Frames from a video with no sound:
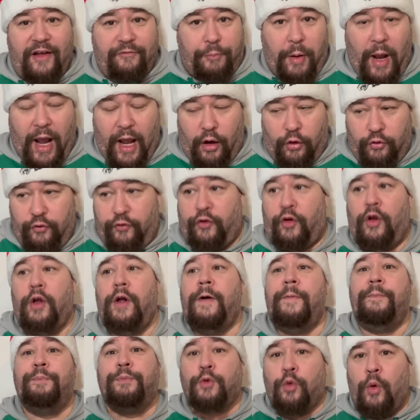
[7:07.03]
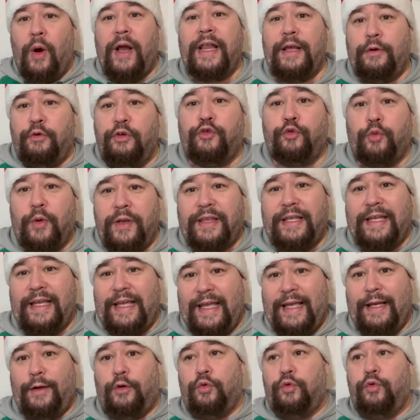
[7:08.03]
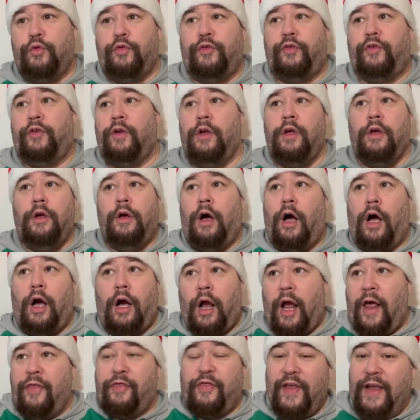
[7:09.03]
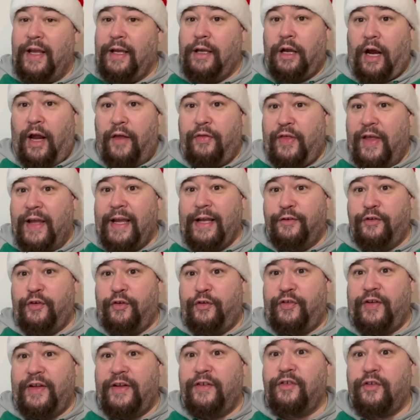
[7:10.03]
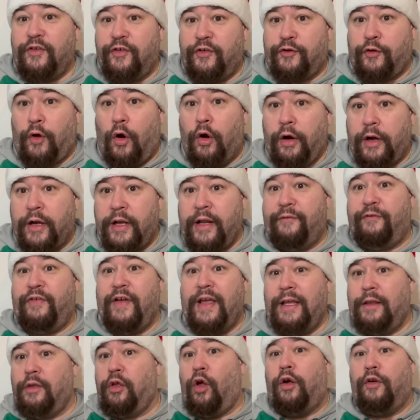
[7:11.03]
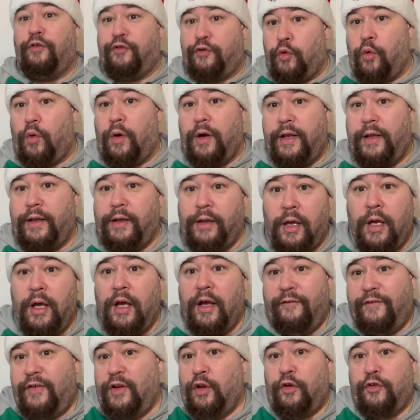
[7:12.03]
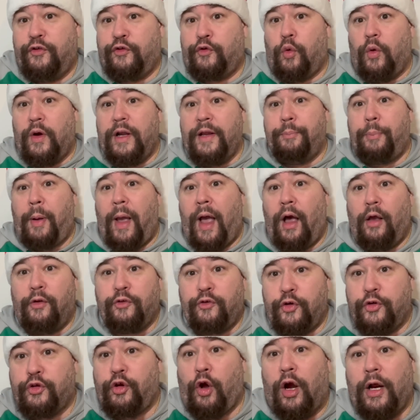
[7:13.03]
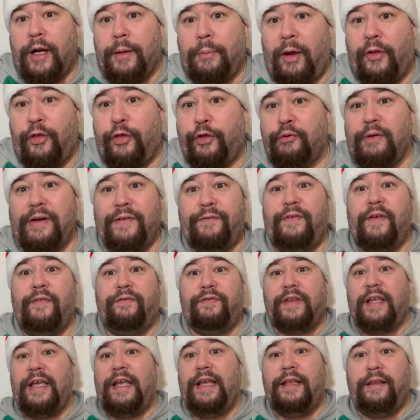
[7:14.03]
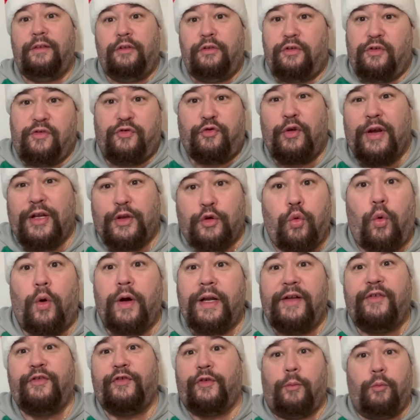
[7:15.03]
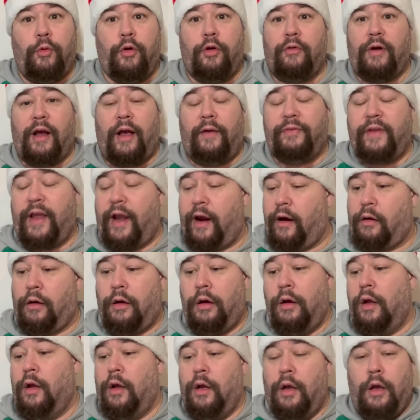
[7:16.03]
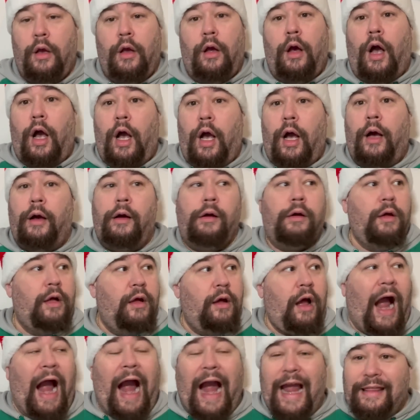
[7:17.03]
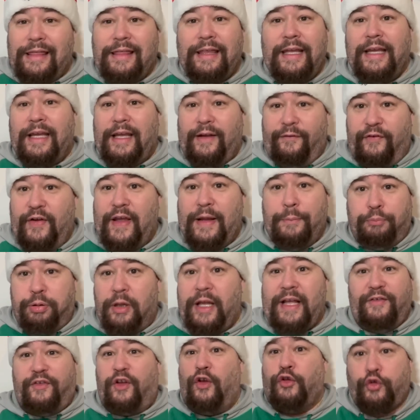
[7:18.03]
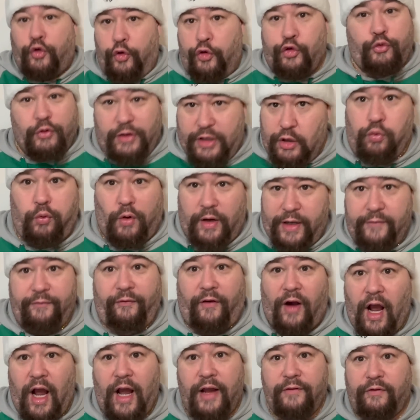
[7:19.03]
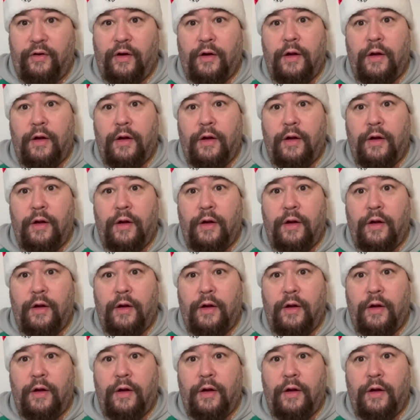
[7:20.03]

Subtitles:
pounds when he was with the Eagles. I think as the season started, if he lost 20 pounds, you're talking about 315, 320, somewhere around there. I think if he plays under 325,